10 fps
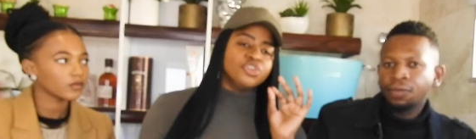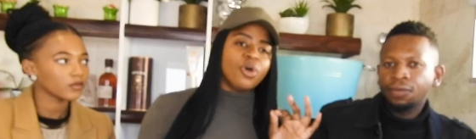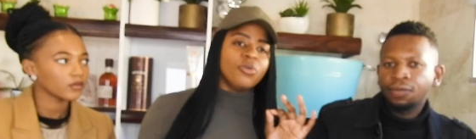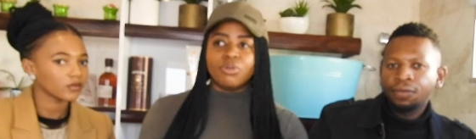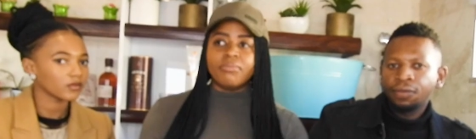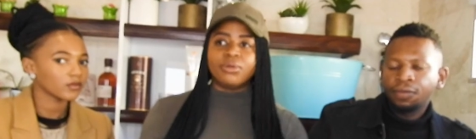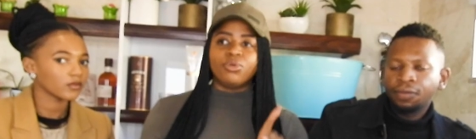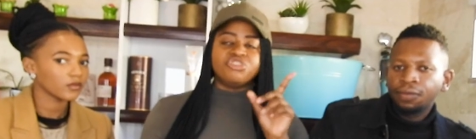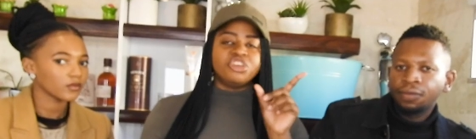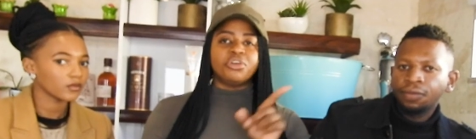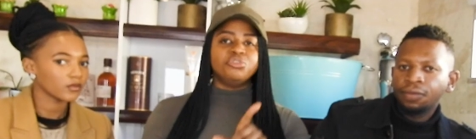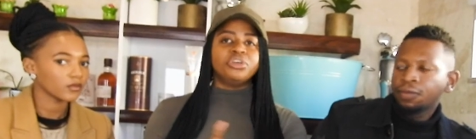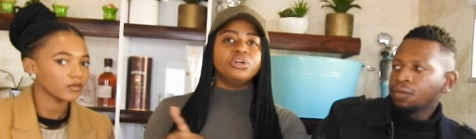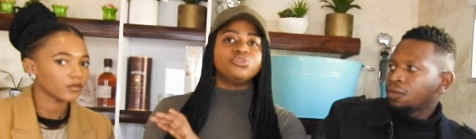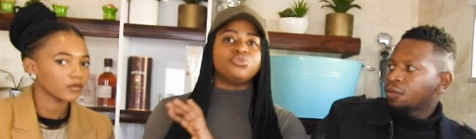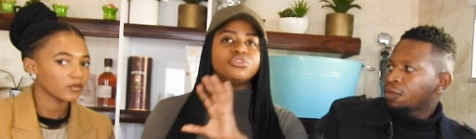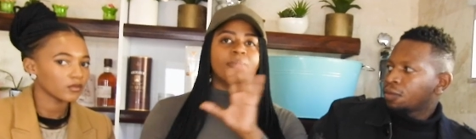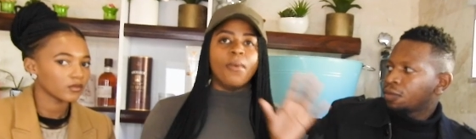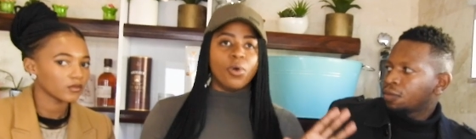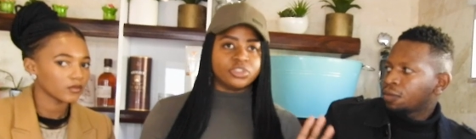Speaker 1: You know, your man will cheat on you. He'll do
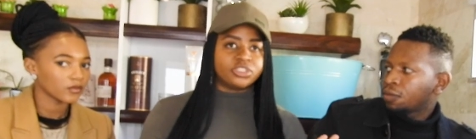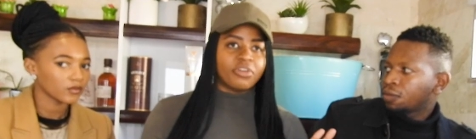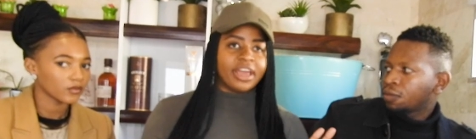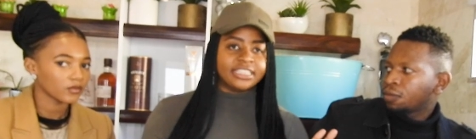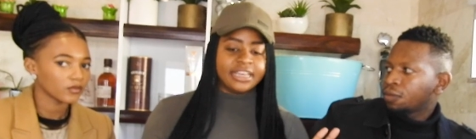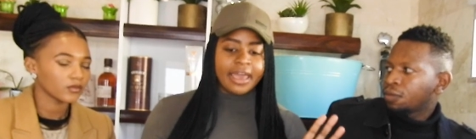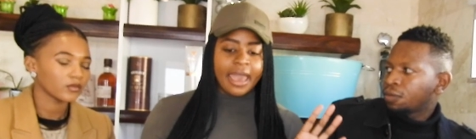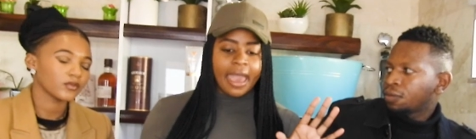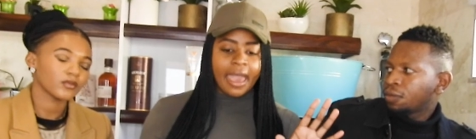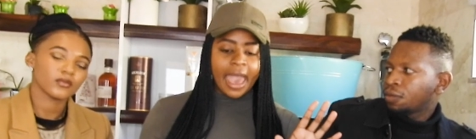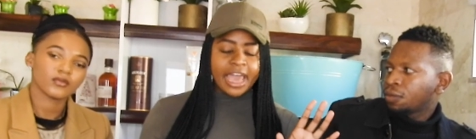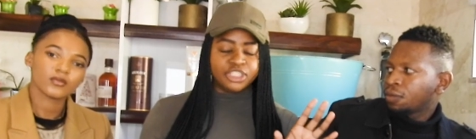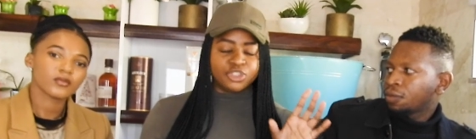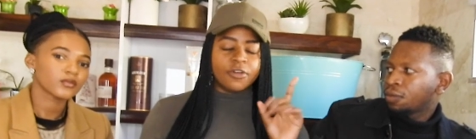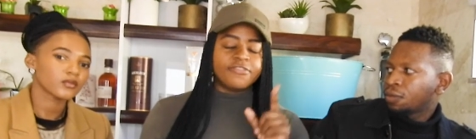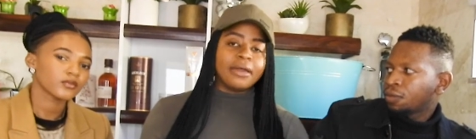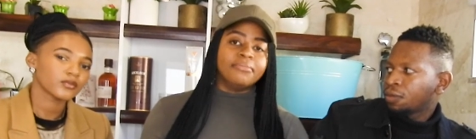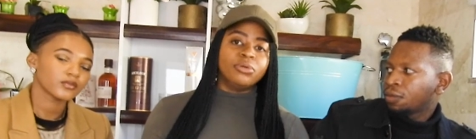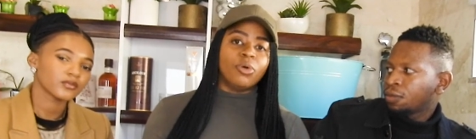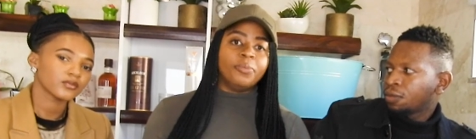the most, right? And your
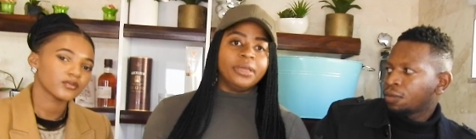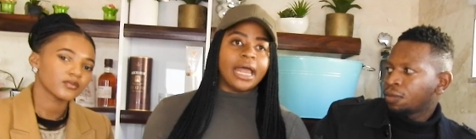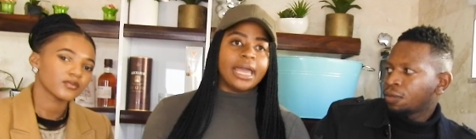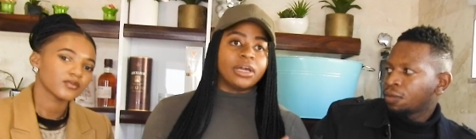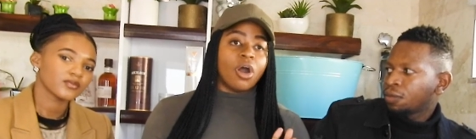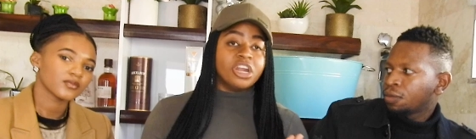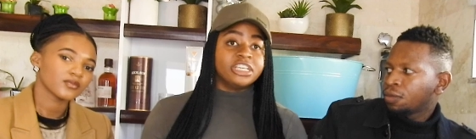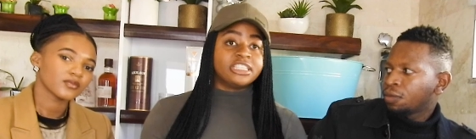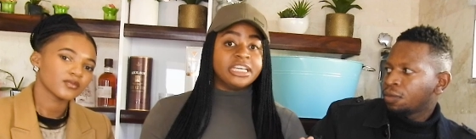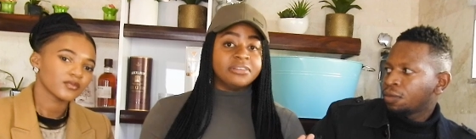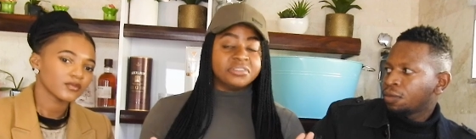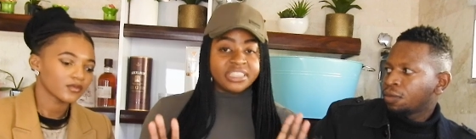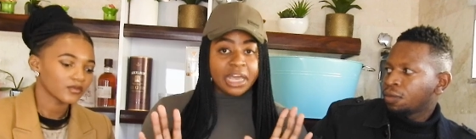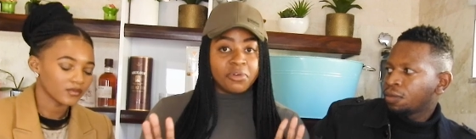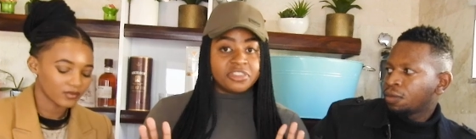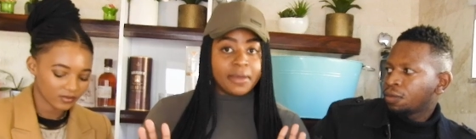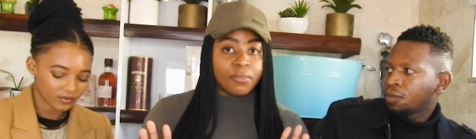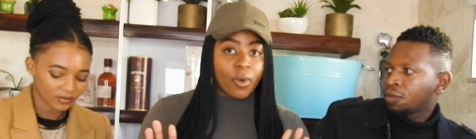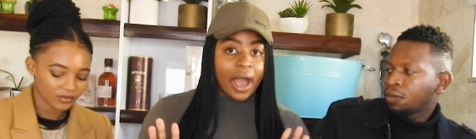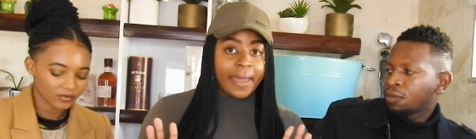family will be like, honestly, stay with
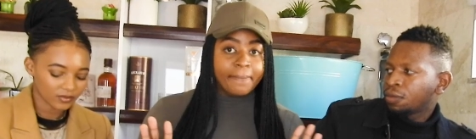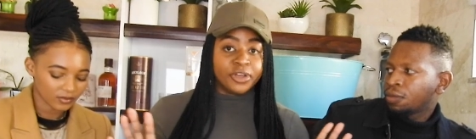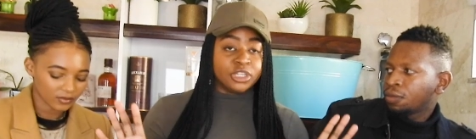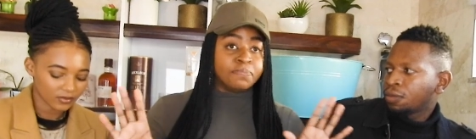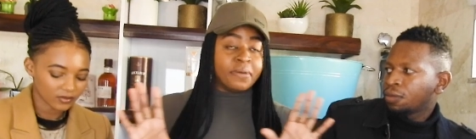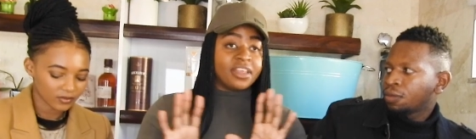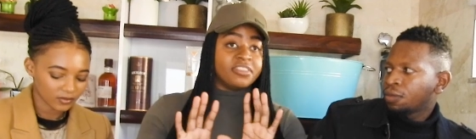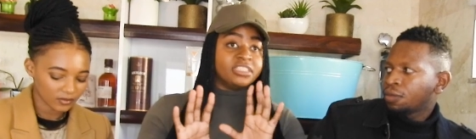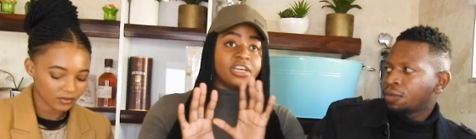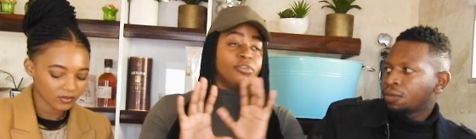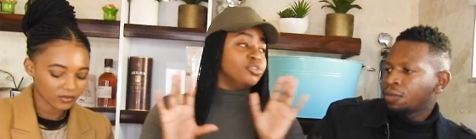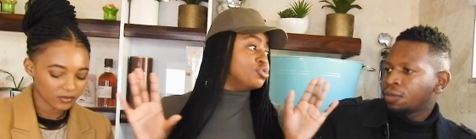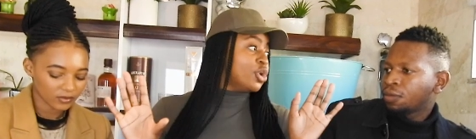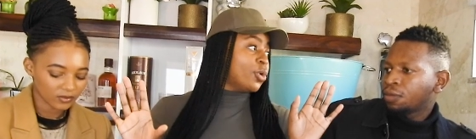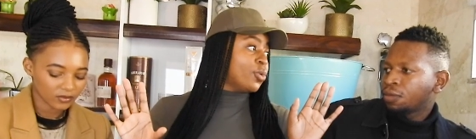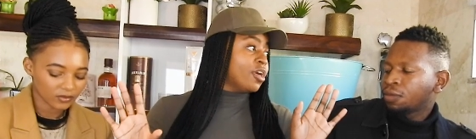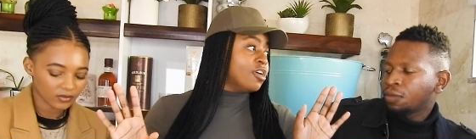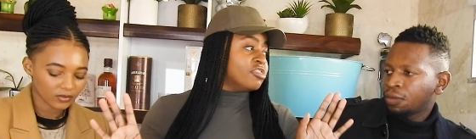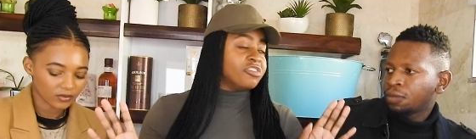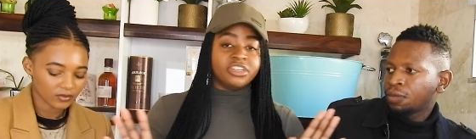him. Why? Because better the devil you
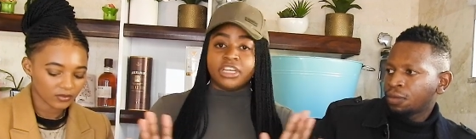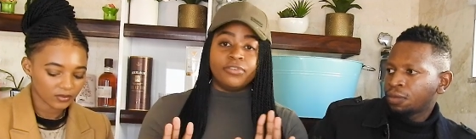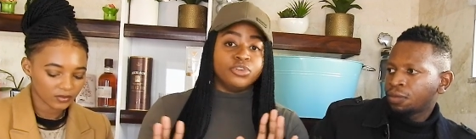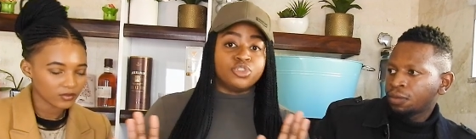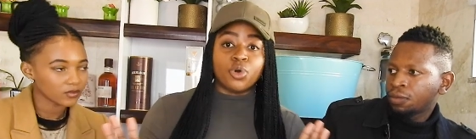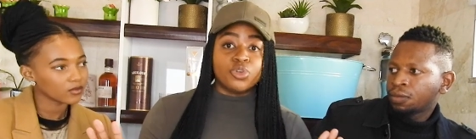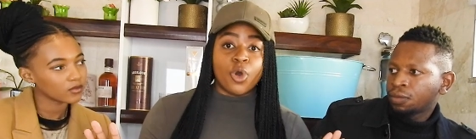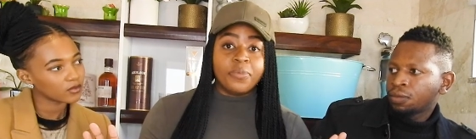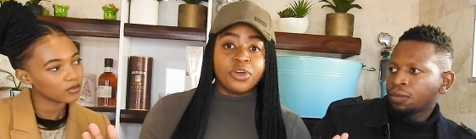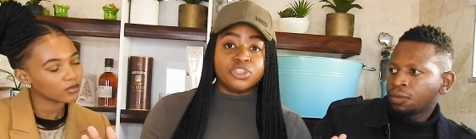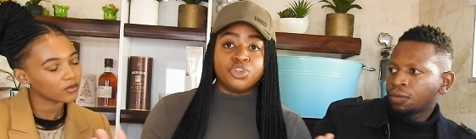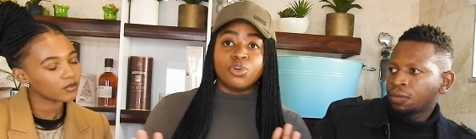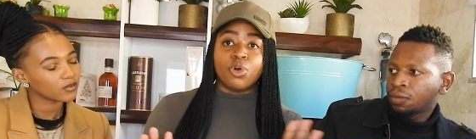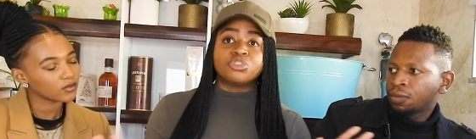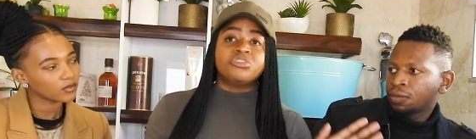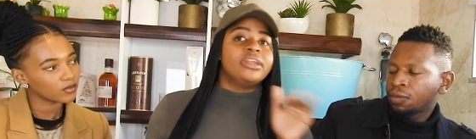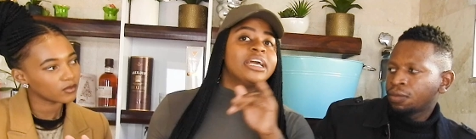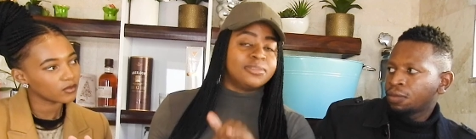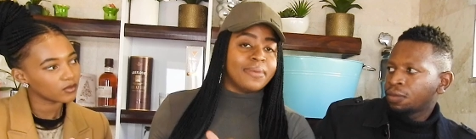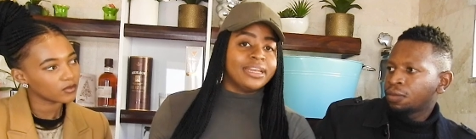know than the devil you don't know. Because you'll go to the
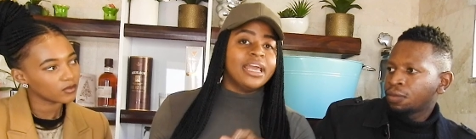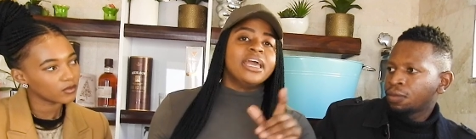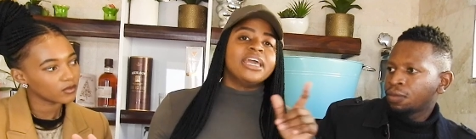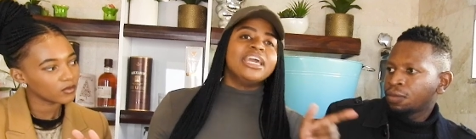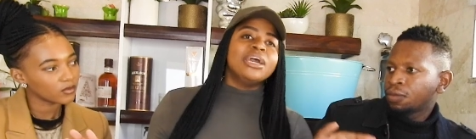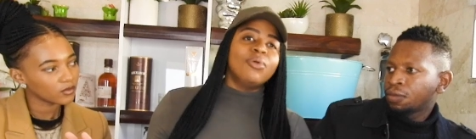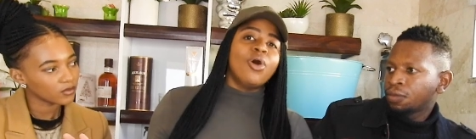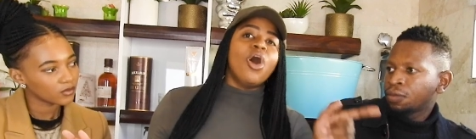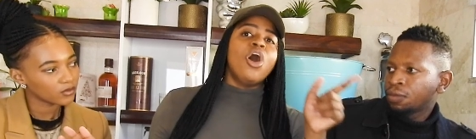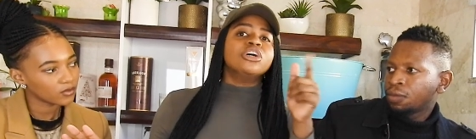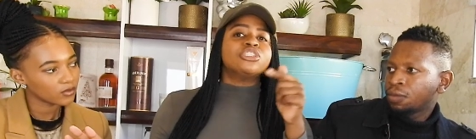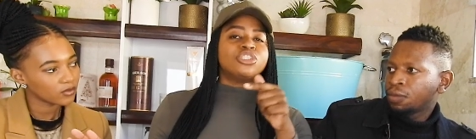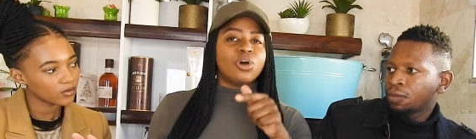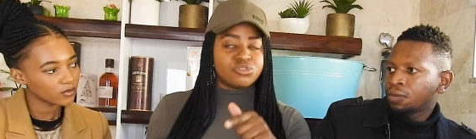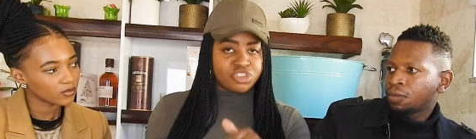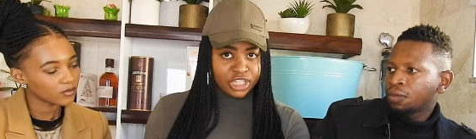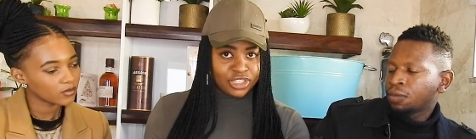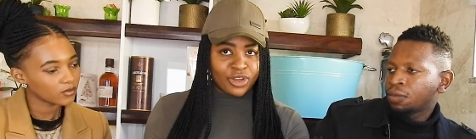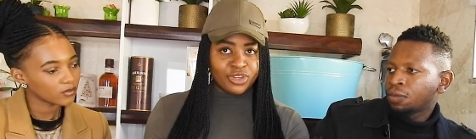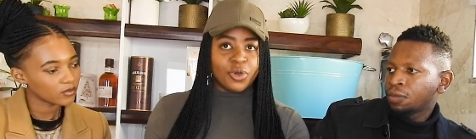next man. He will also
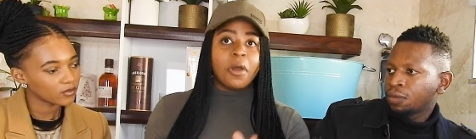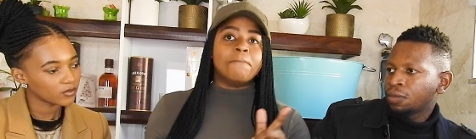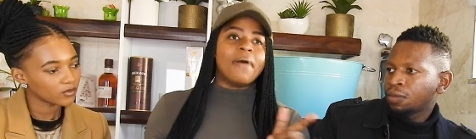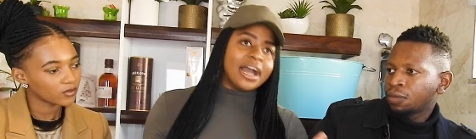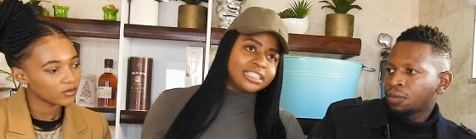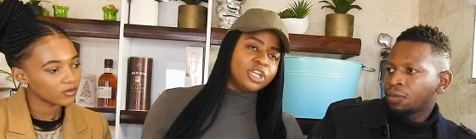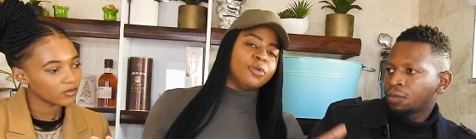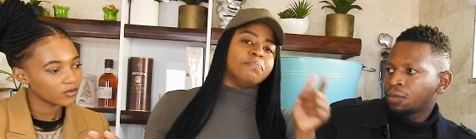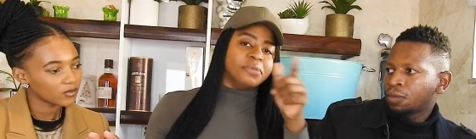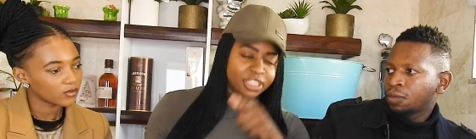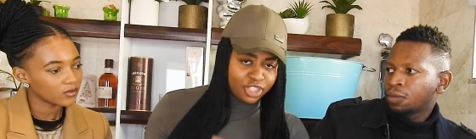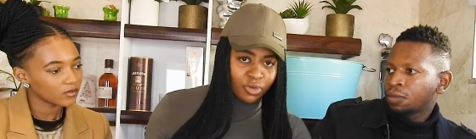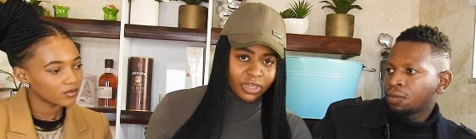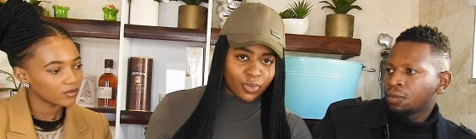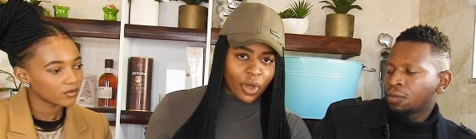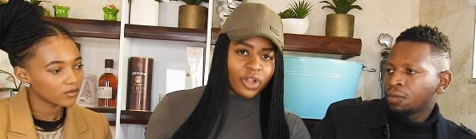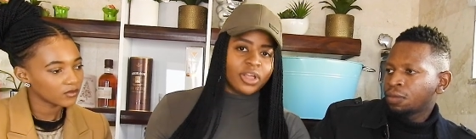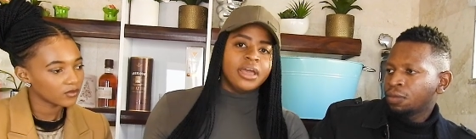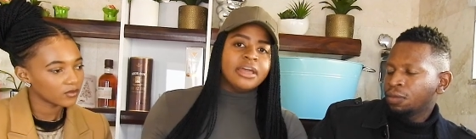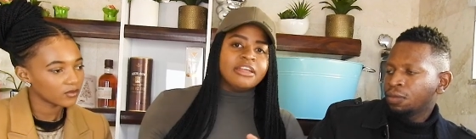cheat on you, but he'll beat you as well.